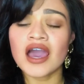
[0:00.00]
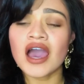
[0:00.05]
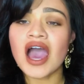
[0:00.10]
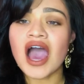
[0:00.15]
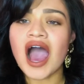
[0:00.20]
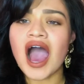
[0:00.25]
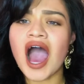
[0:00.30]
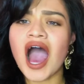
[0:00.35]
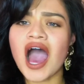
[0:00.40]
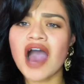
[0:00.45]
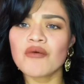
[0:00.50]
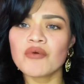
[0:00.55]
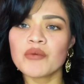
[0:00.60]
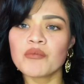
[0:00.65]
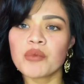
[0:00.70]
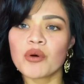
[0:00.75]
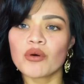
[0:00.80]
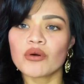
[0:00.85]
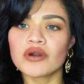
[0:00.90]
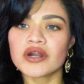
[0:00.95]
how
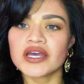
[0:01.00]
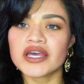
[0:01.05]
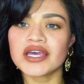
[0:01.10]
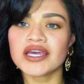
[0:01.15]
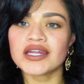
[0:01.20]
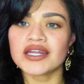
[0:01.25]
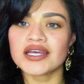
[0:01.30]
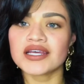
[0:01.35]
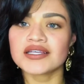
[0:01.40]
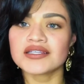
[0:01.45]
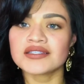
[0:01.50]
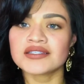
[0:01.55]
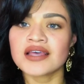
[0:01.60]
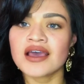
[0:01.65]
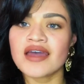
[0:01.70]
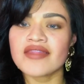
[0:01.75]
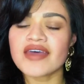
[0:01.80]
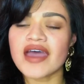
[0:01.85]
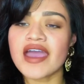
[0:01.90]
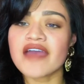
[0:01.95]
important it is
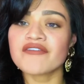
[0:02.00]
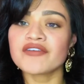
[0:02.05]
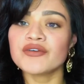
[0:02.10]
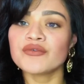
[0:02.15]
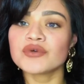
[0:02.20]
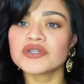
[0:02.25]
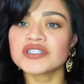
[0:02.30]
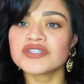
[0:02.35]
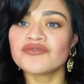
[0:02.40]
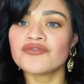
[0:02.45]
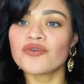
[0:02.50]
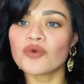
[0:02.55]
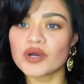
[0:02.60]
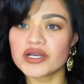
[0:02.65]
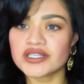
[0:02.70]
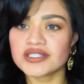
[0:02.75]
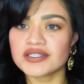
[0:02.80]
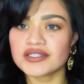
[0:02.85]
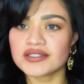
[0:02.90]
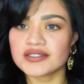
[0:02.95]
that everyone's
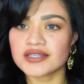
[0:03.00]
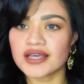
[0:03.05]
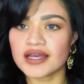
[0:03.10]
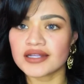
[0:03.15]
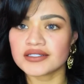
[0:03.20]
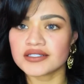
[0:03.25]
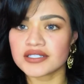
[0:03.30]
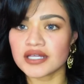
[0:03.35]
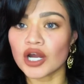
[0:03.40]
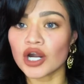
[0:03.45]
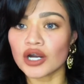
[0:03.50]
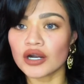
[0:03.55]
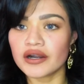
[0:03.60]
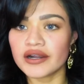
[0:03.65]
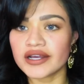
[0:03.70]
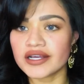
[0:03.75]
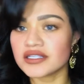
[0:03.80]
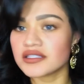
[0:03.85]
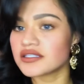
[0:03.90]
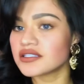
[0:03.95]
voices gets heard
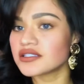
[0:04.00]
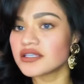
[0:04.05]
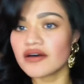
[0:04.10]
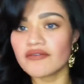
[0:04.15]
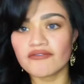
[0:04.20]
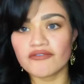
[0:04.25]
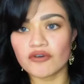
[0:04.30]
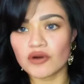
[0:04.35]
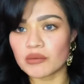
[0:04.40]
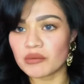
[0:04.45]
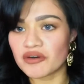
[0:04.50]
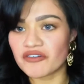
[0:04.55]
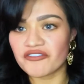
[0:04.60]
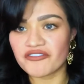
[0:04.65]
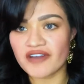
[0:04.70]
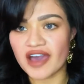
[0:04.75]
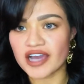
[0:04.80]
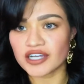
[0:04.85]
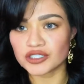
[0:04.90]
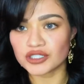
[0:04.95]
in some form of
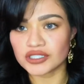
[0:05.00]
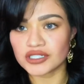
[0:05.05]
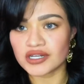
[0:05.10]
fashion.